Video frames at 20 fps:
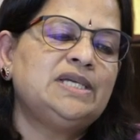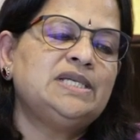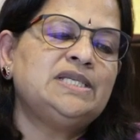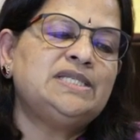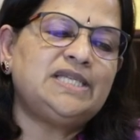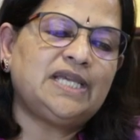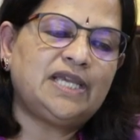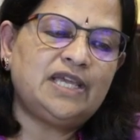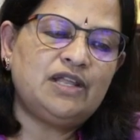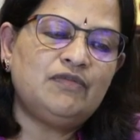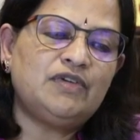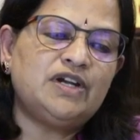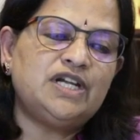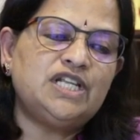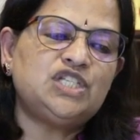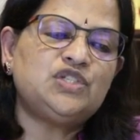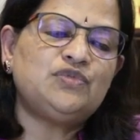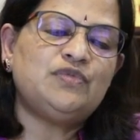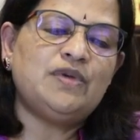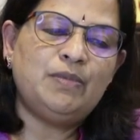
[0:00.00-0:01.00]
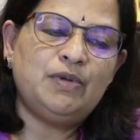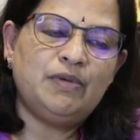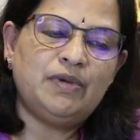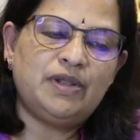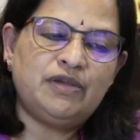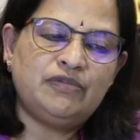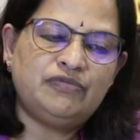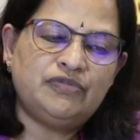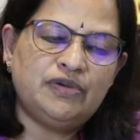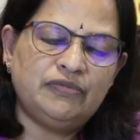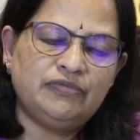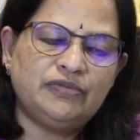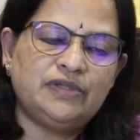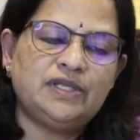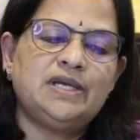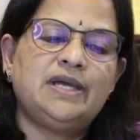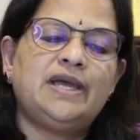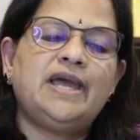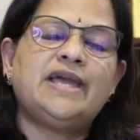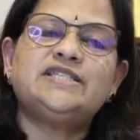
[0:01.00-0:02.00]
Second one is February 5th.
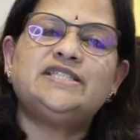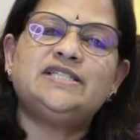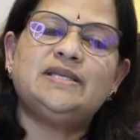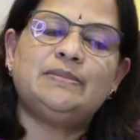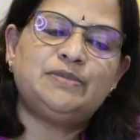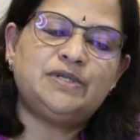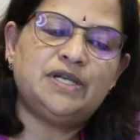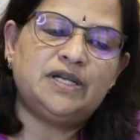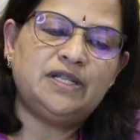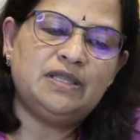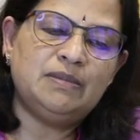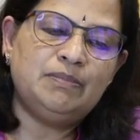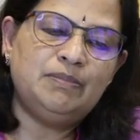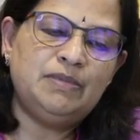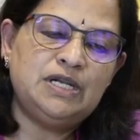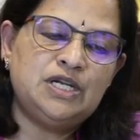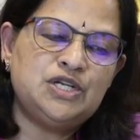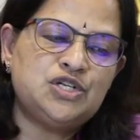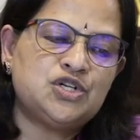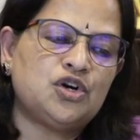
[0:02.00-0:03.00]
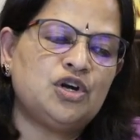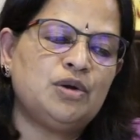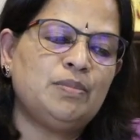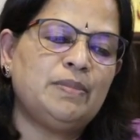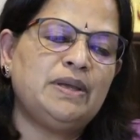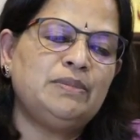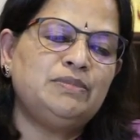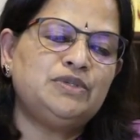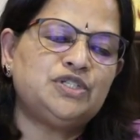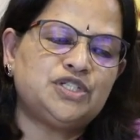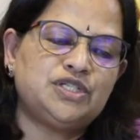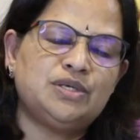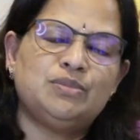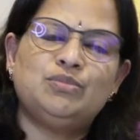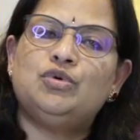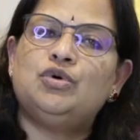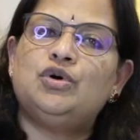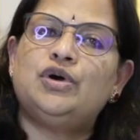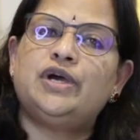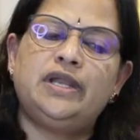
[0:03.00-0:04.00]
Accepted the bill drawn by Mr.
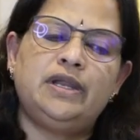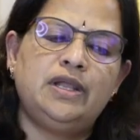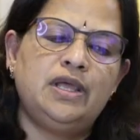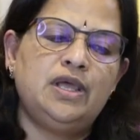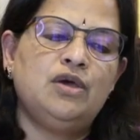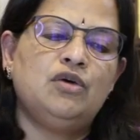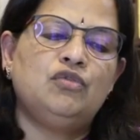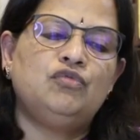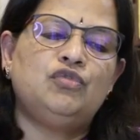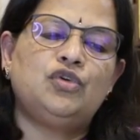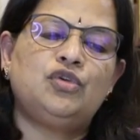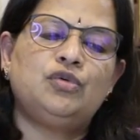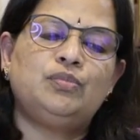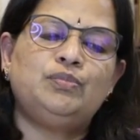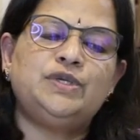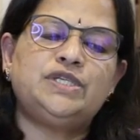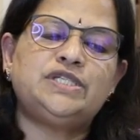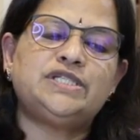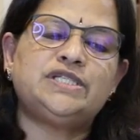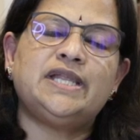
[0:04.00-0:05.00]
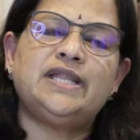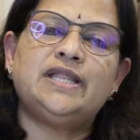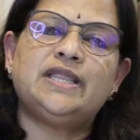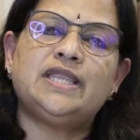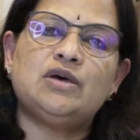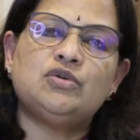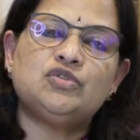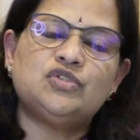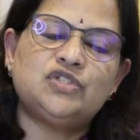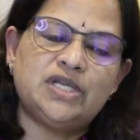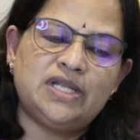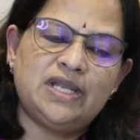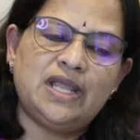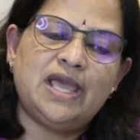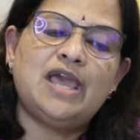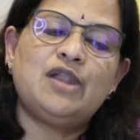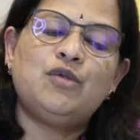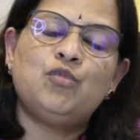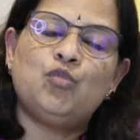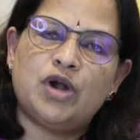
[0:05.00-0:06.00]
Mohan for rupees 10,000
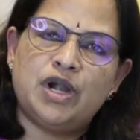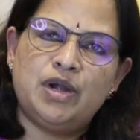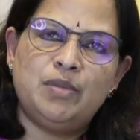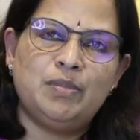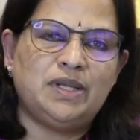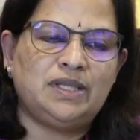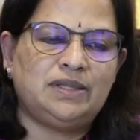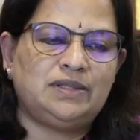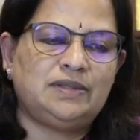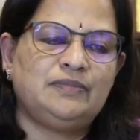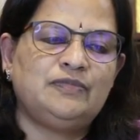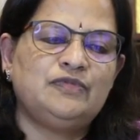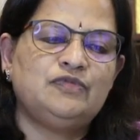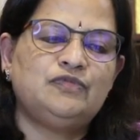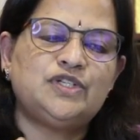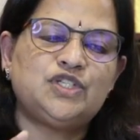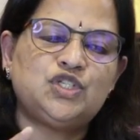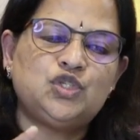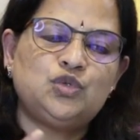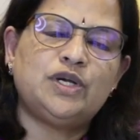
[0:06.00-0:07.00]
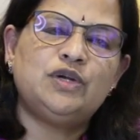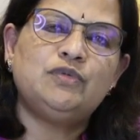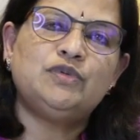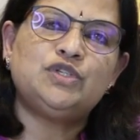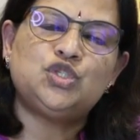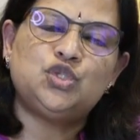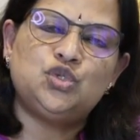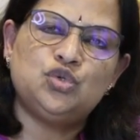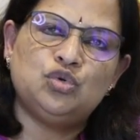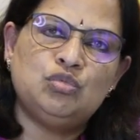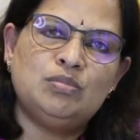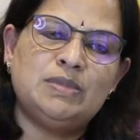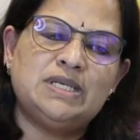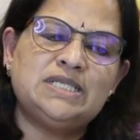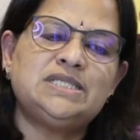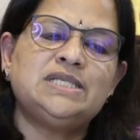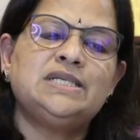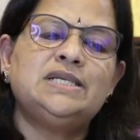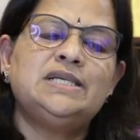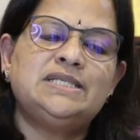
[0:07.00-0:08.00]
at 1 month. First one was 2
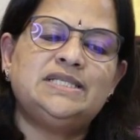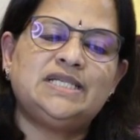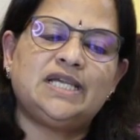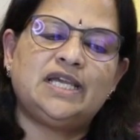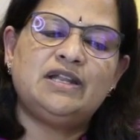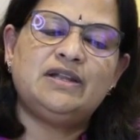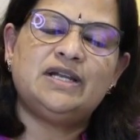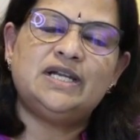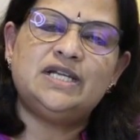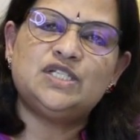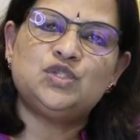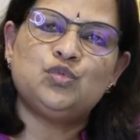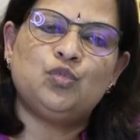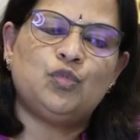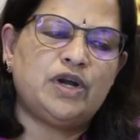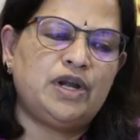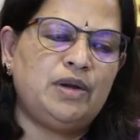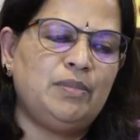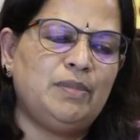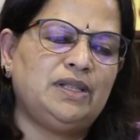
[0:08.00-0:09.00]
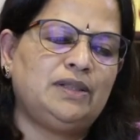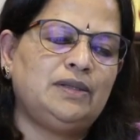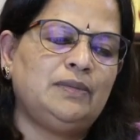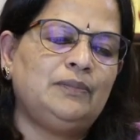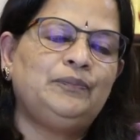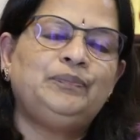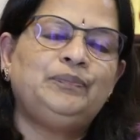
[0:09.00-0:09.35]
months. Second one is 1 month.